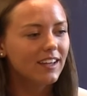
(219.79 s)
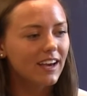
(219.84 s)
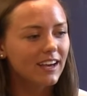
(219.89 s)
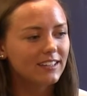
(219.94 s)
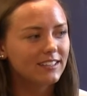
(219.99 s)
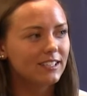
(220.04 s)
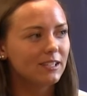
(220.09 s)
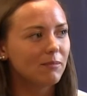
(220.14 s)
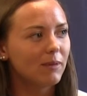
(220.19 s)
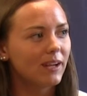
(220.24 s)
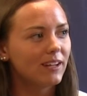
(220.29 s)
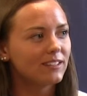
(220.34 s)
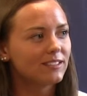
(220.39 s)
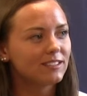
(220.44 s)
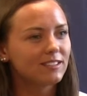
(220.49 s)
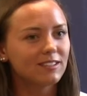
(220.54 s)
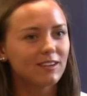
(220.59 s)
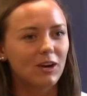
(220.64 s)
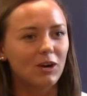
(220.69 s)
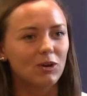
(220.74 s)
Yeah,
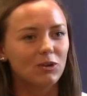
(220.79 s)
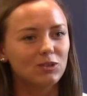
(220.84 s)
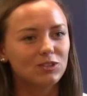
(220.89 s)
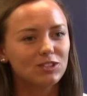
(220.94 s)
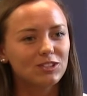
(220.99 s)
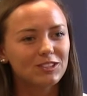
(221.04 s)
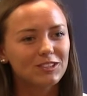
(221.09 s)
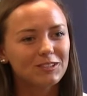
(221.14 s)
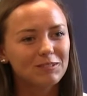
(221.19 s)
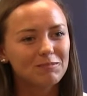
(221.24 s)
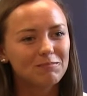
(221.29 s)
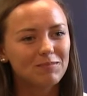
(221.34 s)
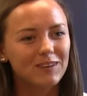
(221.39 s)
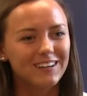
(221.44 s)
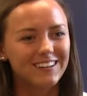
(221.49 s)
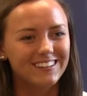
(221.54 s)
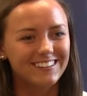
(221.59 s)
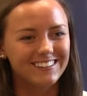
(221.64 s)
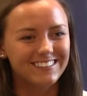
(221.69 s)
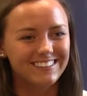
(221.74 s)
teammates, coach.
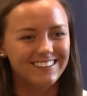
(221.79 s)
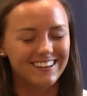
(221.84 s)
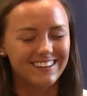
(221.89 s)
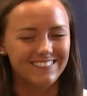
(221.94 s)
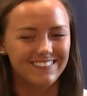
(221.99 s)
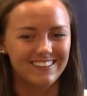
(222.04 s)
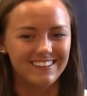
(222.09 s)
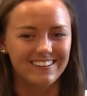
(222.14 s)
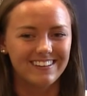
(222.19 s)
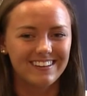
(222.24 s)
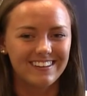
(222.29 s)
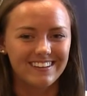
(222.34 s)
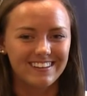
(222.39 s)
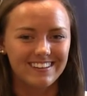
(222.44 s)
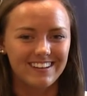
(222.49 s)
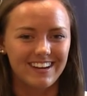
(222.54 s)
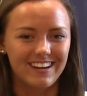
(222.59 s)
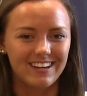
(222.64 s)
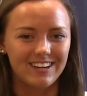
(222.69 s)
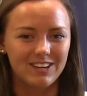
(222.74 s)
But, I mean,
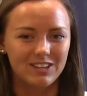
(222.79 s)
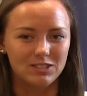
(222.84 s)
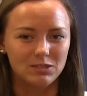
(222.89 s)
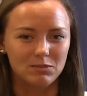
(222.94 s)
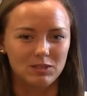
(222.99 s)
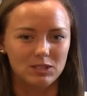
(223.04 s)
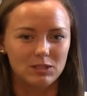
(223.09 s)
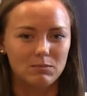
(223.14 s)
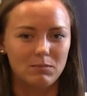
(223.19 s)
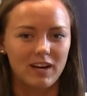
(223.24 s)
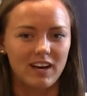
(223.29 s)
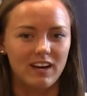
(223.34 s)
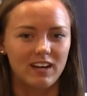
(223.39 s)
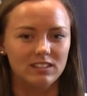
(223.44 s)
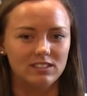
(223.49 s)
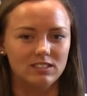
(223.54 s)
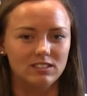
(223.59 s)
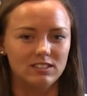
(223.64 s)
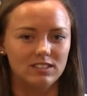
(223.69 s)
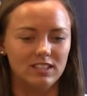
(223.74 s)
yeah, he calls me a
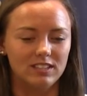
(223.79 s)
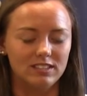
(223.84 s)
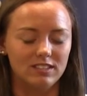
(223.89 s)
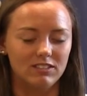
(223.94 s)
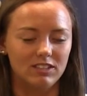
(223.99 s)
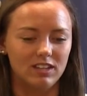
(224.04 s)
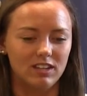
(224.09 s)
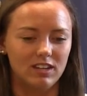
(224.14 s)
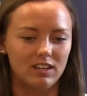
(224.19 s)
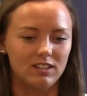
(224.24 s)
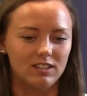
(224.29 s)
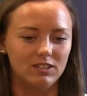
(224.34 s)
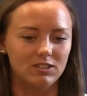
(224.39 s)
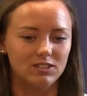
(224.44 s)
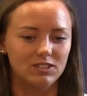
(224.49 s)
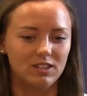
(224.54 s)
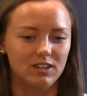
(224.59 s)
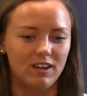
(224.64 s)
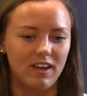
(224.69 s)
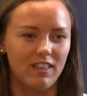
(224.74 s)
spaz and says everything I do
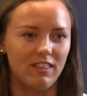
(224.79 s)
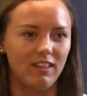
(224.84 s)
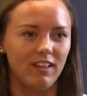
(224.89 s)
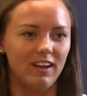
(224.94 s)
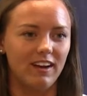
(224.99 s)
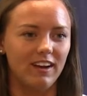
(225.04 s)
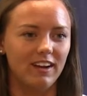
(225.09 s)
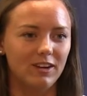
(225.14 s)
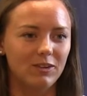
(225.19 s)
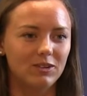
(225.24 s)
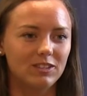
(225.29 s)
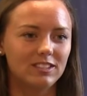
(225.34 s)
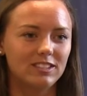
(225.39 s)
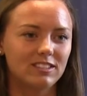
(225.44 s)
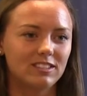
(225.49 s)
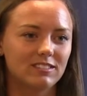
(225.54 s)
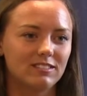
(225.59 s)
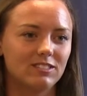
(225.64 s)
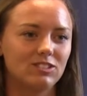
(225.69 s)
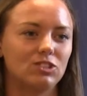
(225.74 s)
is unathletic, which
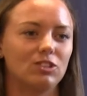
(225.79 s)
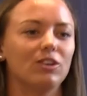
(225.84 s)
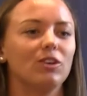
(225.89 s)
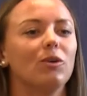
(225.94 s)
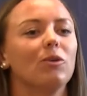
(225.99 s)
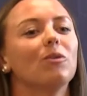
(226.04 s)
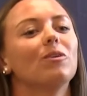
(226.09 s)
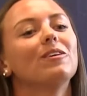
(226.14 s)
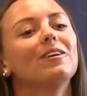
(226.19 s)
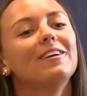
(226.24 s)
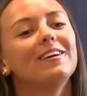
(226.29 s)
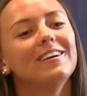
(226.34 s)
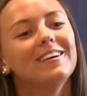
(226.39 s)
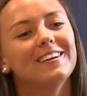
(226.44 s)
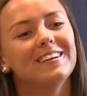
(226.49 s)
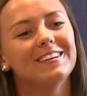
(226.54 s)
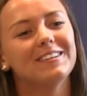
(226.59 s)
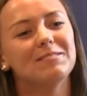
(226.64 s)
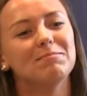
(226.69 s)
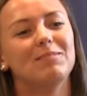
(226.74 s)
is true.
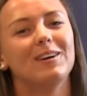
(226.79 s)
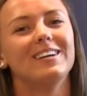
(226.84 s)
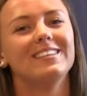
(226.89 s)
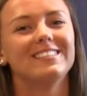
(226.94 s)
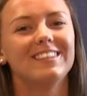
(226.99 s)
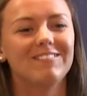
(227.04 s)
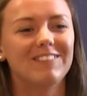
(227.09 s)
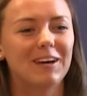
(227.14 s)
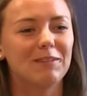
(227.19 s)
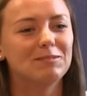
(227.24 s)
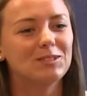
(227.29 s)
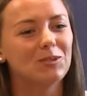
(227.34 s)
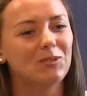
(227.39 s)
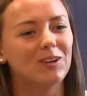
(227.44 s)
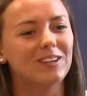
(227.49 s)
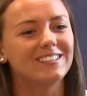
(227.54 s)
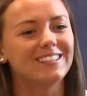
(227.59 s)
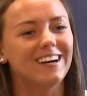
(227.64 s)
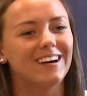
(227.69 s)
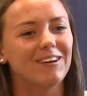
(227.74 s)
But sometimes it
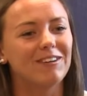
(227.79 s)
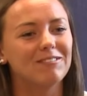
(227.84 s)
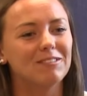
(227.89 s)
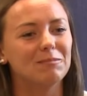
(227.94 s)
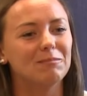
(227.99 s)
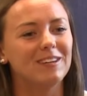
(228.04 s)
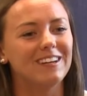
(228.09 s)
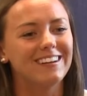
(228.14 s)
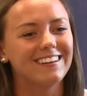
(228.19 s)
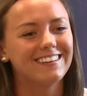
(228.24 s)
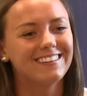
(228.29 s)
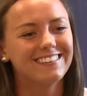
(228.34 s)
works out for me.